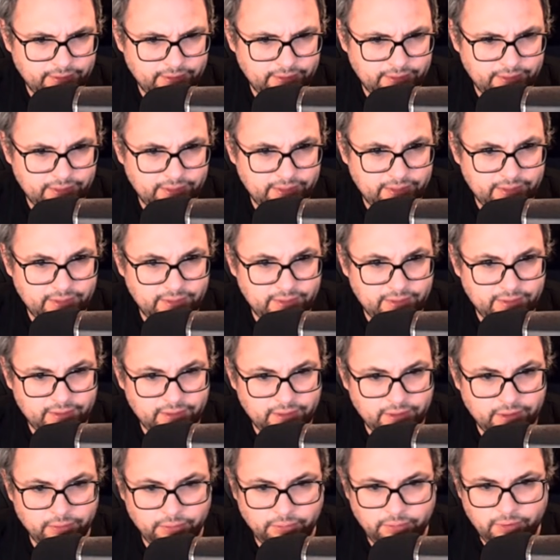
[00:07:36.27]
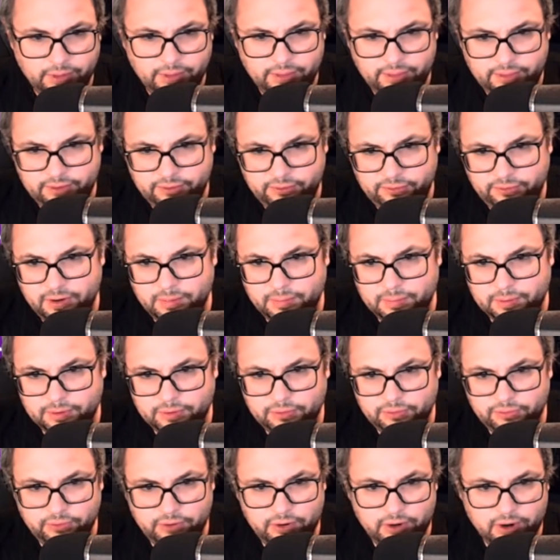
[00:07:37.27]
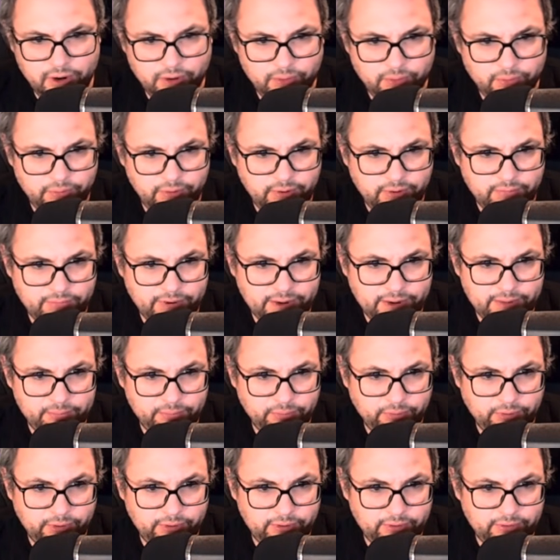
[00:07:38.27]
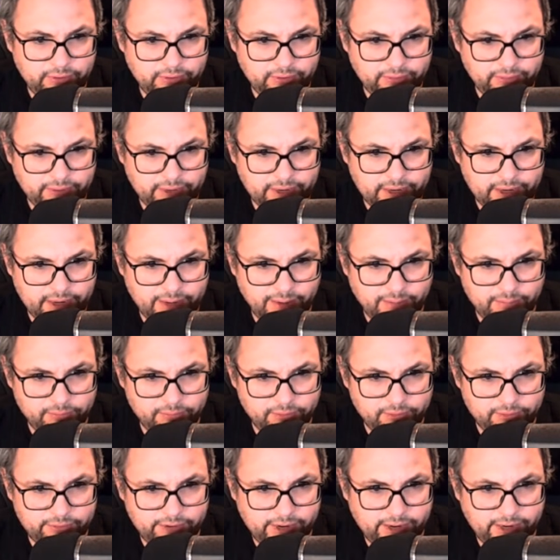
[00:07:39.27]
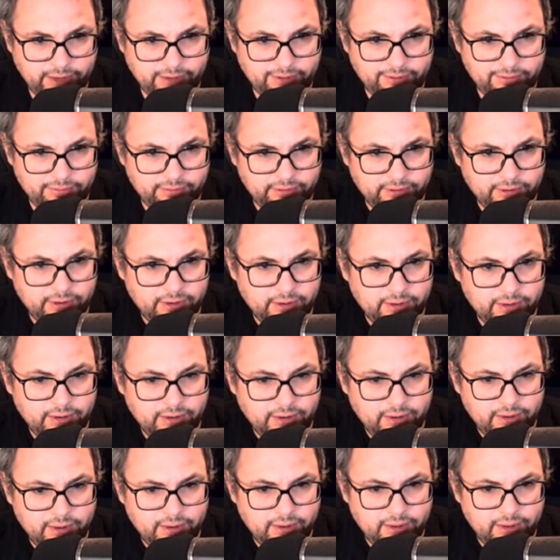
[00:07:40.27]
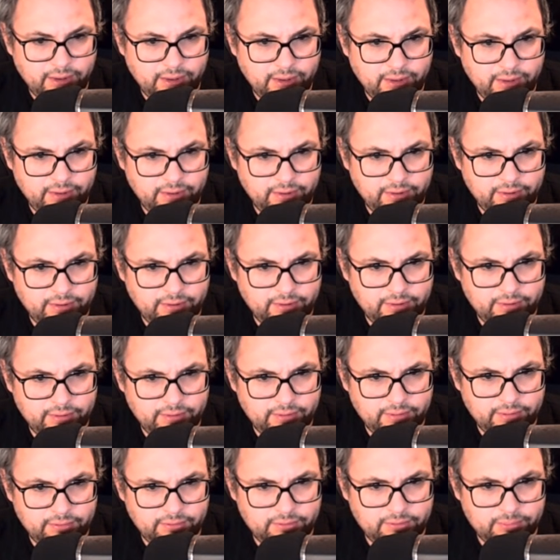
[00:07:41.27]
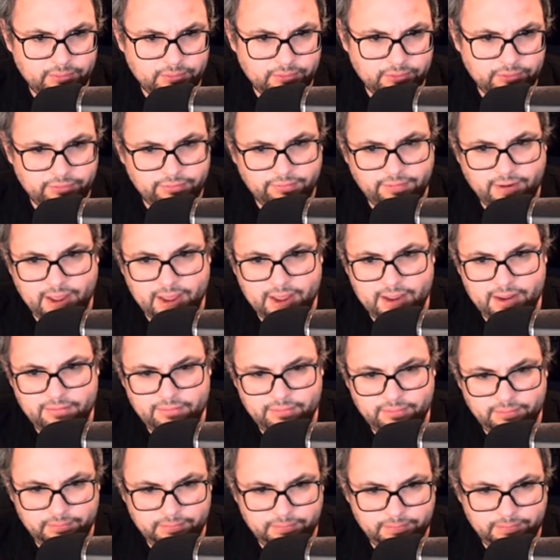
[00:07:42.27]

Oh, this number is known if I'm willing to look at the column for a second. This number is a 5.